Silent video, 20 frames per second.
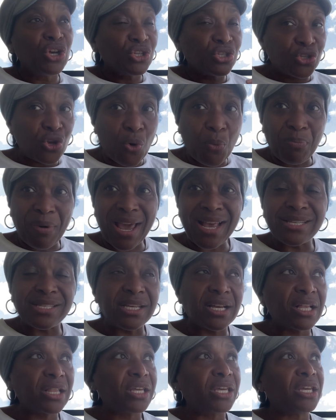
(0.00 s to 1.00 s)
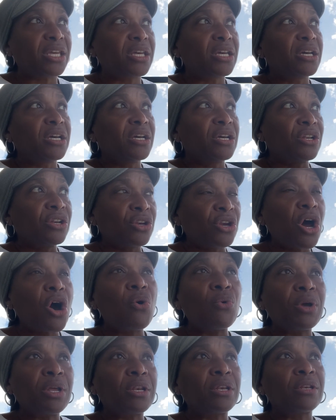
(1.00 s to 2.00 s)
So basically,
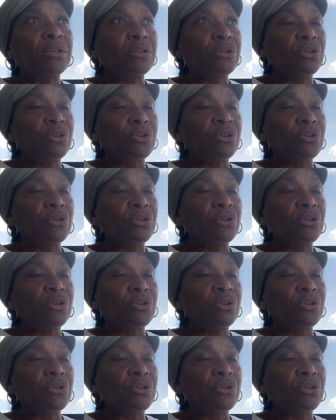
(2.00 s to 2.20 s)
knowing,